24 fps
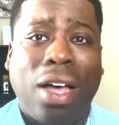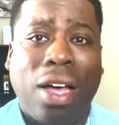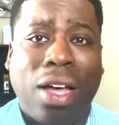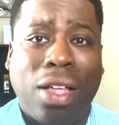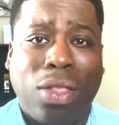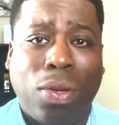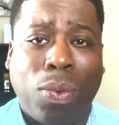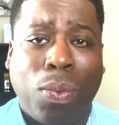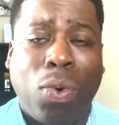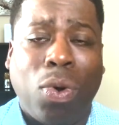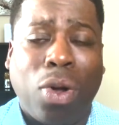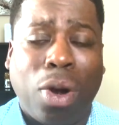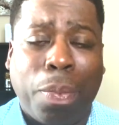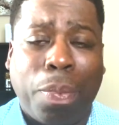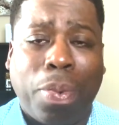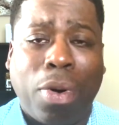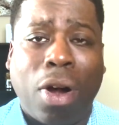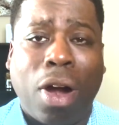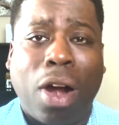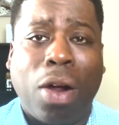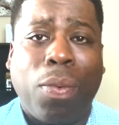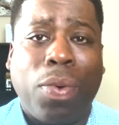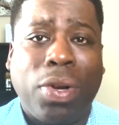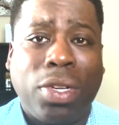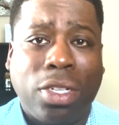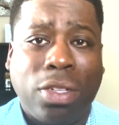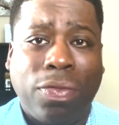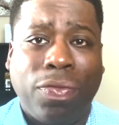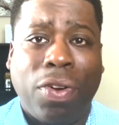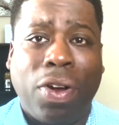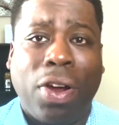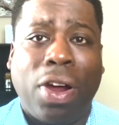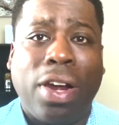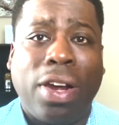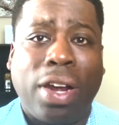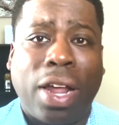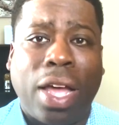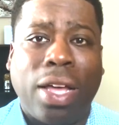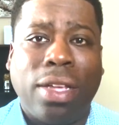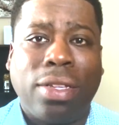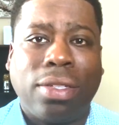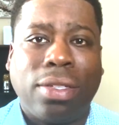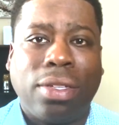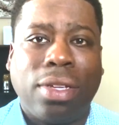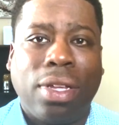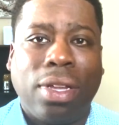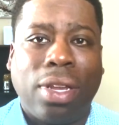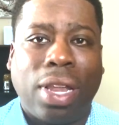the water park, which is very
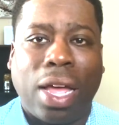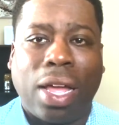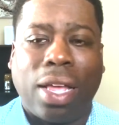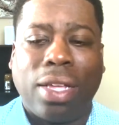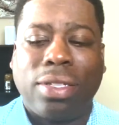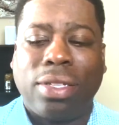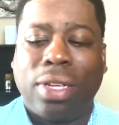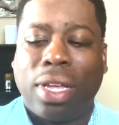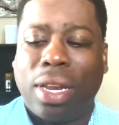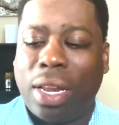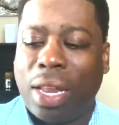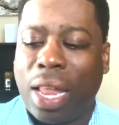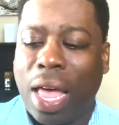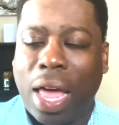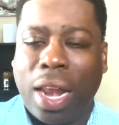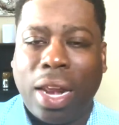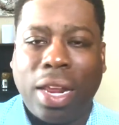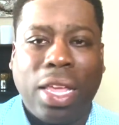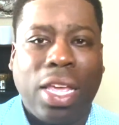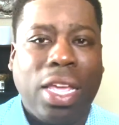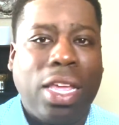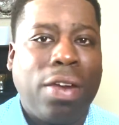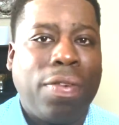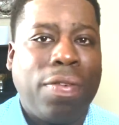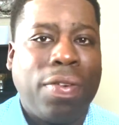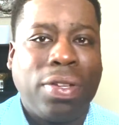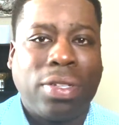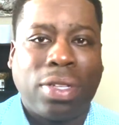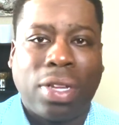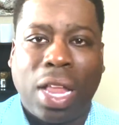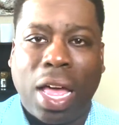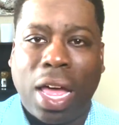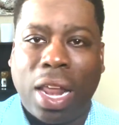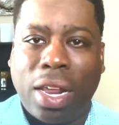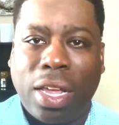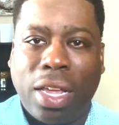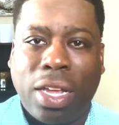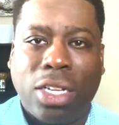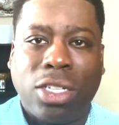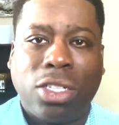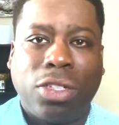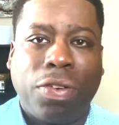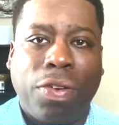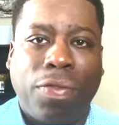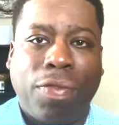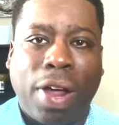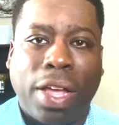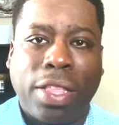nice. Like I said, a lot of eateries, a lot of
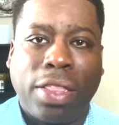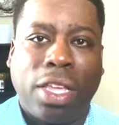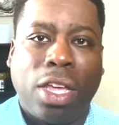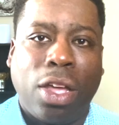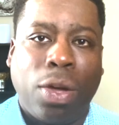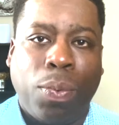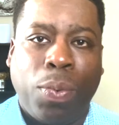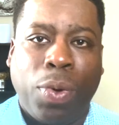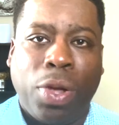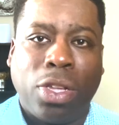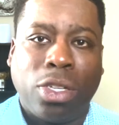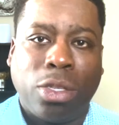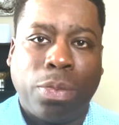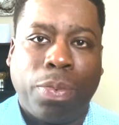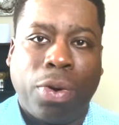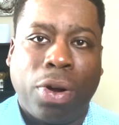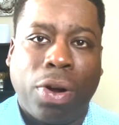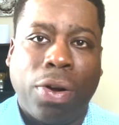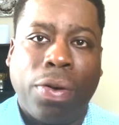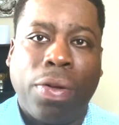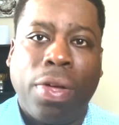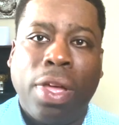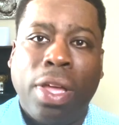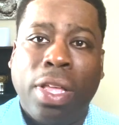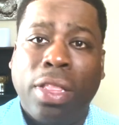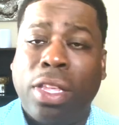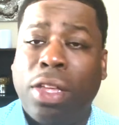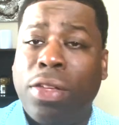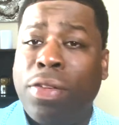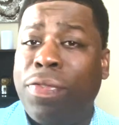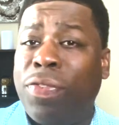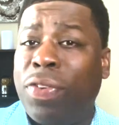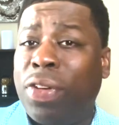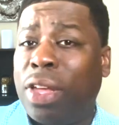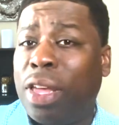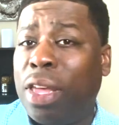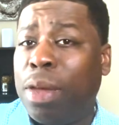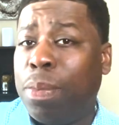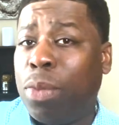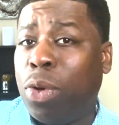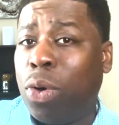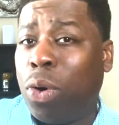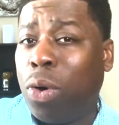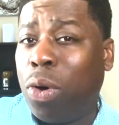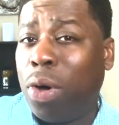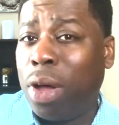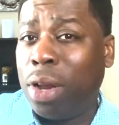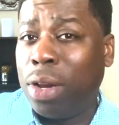history right there in Williamsburg. Then if you keep
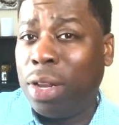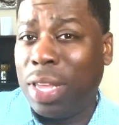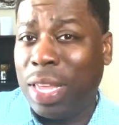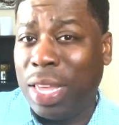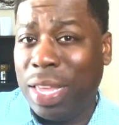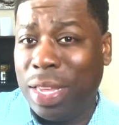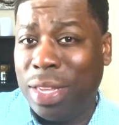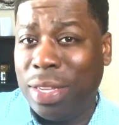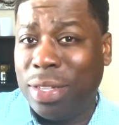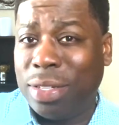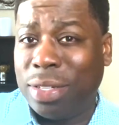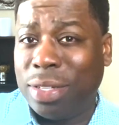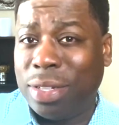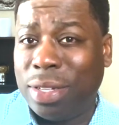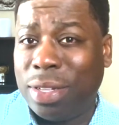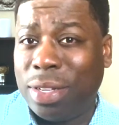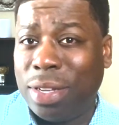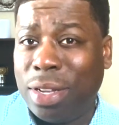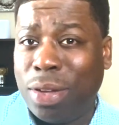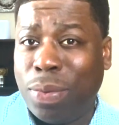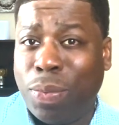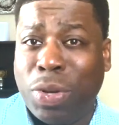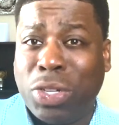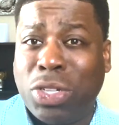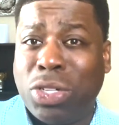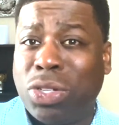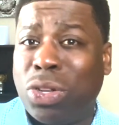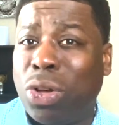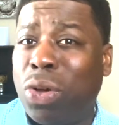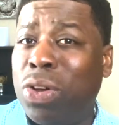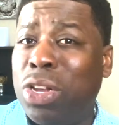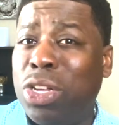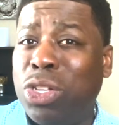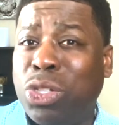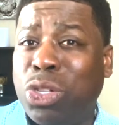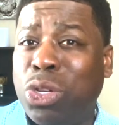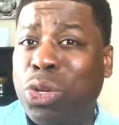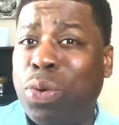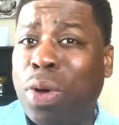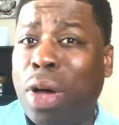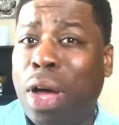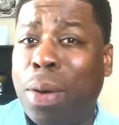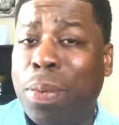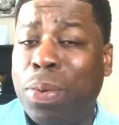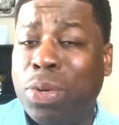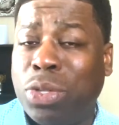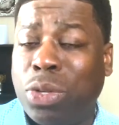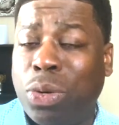going east, which is only 2
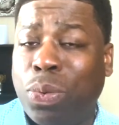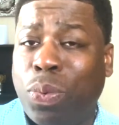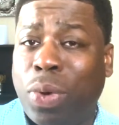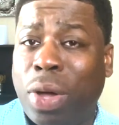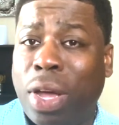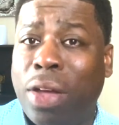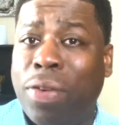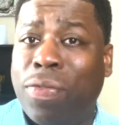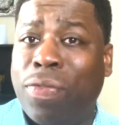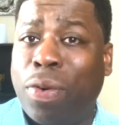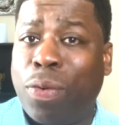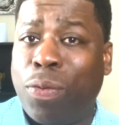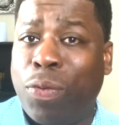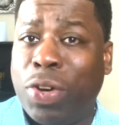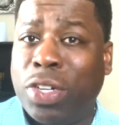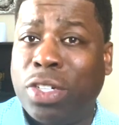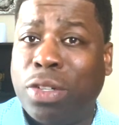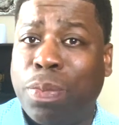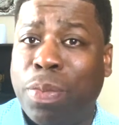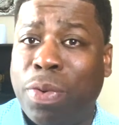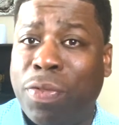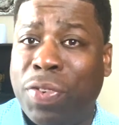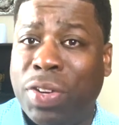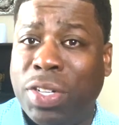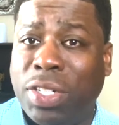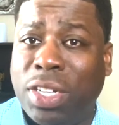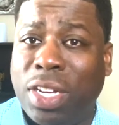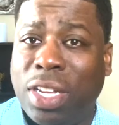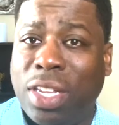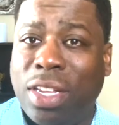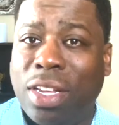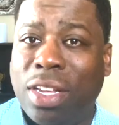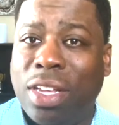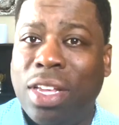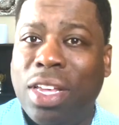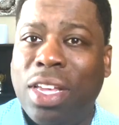hours away from Richmond, Virginia,